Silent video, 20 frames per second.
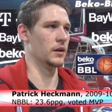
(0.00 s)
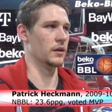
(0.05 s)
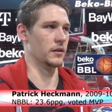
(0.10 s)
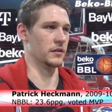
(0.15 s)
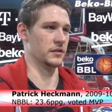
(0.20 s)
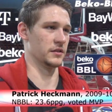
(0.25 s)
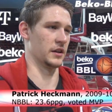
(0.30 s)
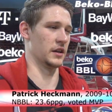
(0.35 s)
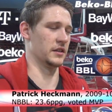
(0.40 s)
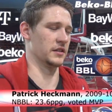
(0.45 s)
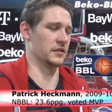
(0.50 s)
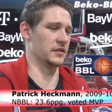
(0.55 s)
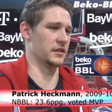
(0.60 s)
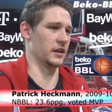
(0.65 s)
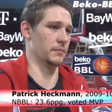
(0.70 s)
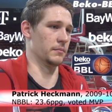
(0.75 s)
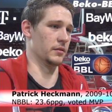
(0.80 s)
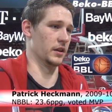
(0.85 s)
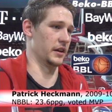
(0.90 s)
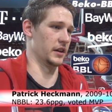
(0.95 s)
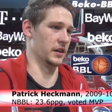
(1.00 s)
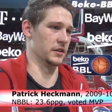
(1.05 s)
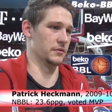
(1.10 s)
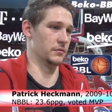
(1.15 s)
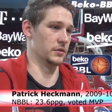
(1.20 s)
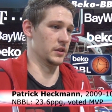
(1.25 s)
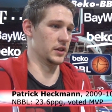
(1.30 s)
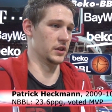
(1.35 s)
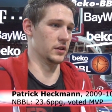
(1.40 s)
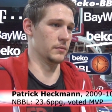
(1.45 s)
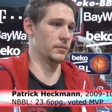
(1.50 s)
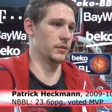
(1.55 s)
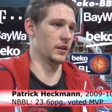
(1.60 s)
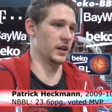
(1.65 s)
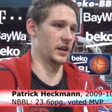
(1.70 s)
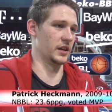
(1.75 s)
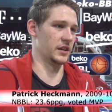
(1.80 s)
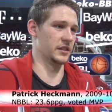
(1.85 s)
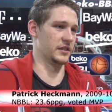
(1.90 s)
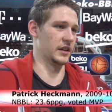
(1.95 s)
As I said, play against really good
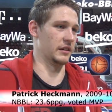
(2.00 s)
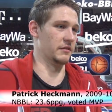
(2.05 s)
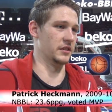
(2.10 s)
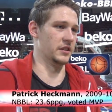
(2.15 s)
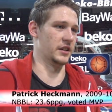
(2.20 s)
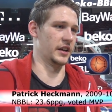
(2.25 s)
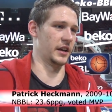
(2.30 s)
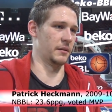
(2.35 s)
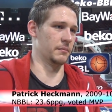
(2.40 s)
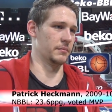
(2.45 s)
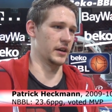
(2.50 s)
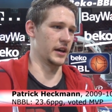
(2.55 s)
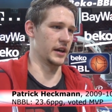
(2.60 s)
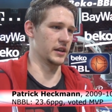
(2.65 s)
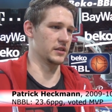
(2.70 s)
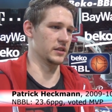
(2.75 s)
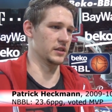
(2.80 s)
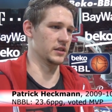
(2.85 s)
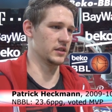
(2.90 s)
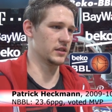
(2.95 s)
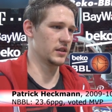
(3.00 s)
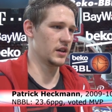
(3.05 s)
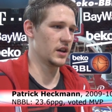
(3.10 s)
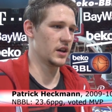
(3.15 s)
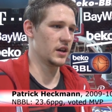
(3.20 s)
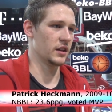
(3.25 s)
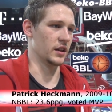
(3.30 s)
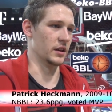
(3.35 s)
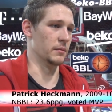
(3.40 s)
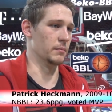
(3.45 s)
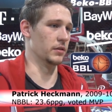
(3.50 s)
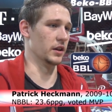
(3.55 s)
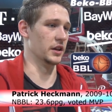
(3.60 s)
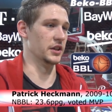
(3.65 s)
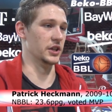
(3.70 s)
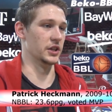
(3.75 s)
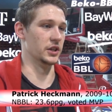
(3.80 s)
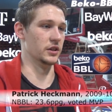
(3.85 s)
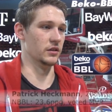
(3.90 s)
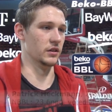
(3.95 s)
players every day in practice, then
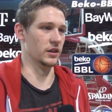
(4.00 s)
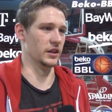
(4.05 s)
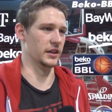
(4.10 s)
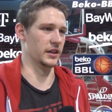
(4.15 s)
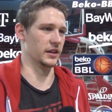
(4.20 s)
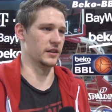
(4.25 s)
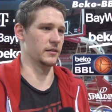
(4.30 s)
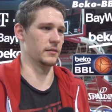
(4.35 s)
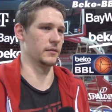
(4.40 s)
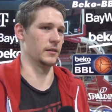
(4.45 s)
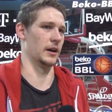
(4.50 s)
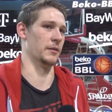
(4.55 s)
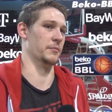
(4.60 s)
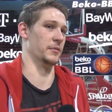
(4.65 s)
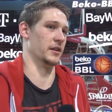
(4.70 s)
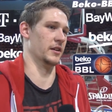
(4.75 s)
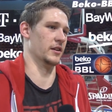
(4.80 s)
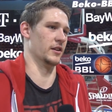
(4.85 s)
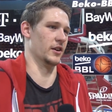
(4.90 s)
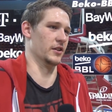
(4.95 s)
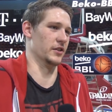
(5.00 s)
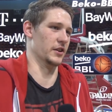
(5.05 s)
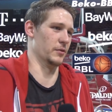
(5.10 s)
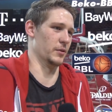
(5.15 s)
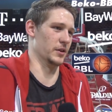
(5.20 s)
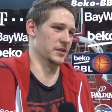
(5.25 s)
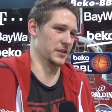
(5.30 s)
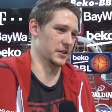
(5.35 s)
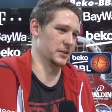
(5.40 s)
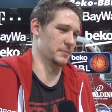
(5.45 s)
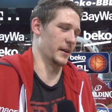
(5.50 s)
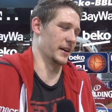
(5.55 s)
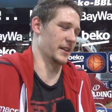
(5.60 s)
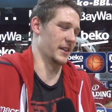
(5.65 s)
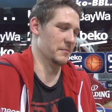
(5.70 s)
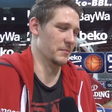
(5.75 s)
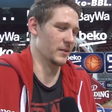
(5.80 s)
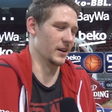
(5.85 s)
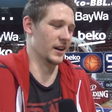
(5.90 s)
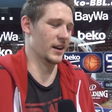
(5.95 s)
play EuroLeague. I mean, although it wasn't
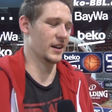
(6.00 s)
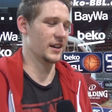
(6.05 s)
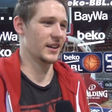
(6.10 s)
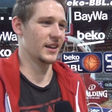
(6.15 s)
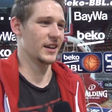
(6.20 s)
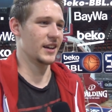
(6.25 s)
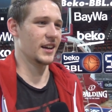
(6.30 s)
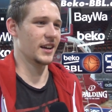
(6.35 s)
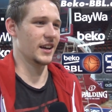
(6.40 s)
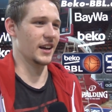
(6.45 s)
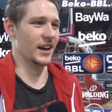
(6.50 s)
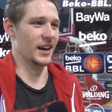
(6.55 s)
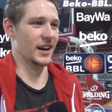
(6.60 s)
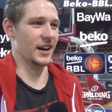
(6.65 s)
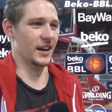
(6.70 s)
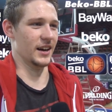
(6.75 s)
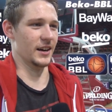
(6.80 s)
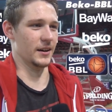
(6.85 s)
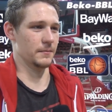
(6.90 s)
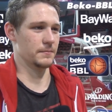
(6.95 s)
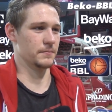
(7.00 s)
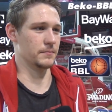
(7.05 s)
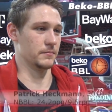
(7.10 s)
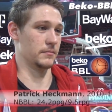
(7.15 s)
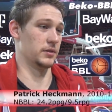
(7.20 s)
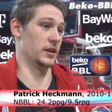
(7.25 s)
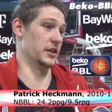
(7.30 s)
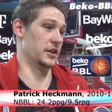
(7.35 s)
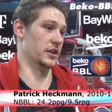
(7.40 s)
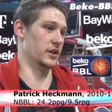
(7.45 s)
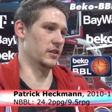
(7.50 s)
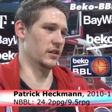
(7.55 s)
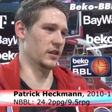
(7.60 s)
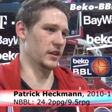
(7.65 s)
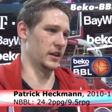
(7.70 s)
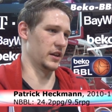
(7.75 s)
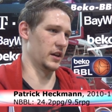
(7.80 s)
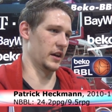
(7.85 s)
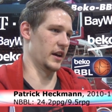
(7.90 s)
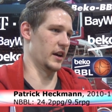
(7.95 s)
expected, but play
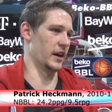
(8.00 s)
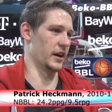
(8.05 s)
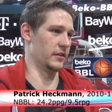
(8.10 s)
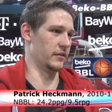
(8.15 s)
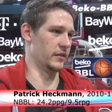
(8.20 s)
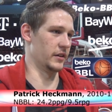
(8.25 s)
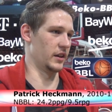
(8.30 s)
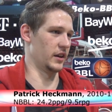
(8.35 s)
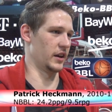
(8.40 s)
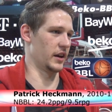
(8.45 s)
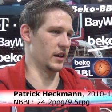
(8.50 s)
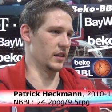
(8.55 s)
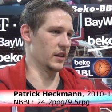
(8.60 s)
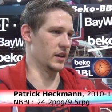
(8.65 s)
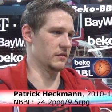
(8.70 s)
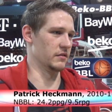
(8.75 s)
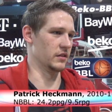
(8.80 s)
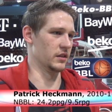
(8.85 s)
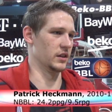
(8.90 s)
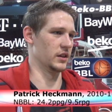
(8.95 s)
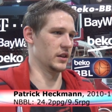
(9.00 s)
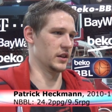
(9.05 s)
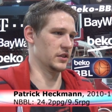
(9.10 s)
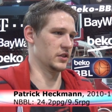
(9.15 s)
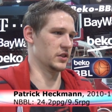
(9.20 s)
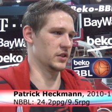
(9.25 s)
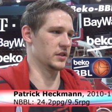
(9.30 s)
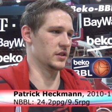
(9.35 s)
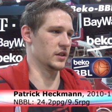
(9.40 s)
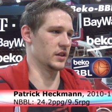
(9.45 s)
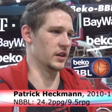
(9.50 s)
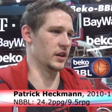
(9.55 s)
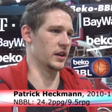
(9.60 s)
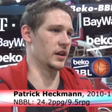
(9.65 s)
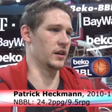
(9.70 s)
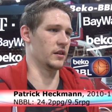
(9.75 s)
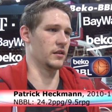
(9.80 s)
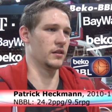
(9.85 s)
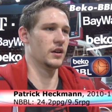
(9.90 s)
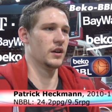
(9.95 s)
EuroLeague at a really high level, and just
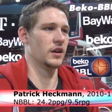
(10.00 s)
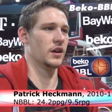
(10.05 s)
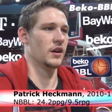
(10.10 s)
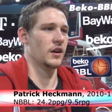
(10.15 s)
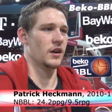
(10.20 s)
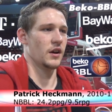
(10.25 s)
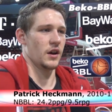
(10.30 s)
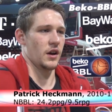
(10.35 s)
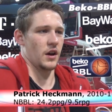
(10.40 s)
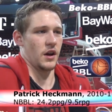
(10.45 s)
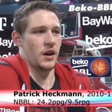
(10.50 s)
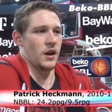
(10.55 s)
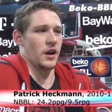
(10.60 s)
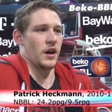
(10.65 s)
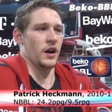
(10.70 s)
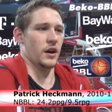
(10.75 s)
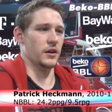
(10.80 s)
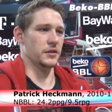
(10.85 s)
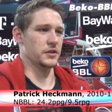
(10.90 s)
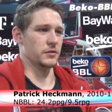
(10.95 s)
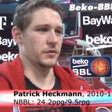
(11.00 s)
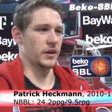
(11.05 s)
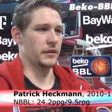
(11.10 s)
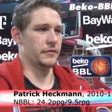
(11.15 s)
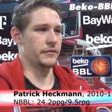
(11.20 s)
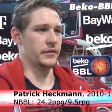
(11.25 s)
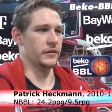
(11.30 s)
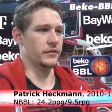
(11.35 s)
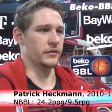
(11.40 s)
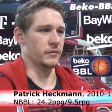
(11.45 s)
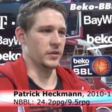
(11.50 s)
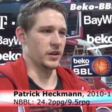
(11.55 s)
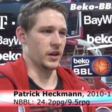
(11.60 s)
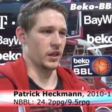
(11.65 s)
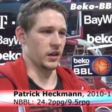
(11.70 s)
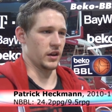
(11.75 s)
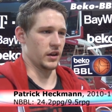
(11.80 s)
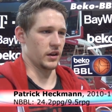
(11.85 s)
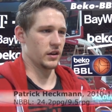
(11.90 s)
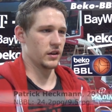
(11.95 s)
it was the right fit for me, I
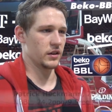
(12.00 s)
think.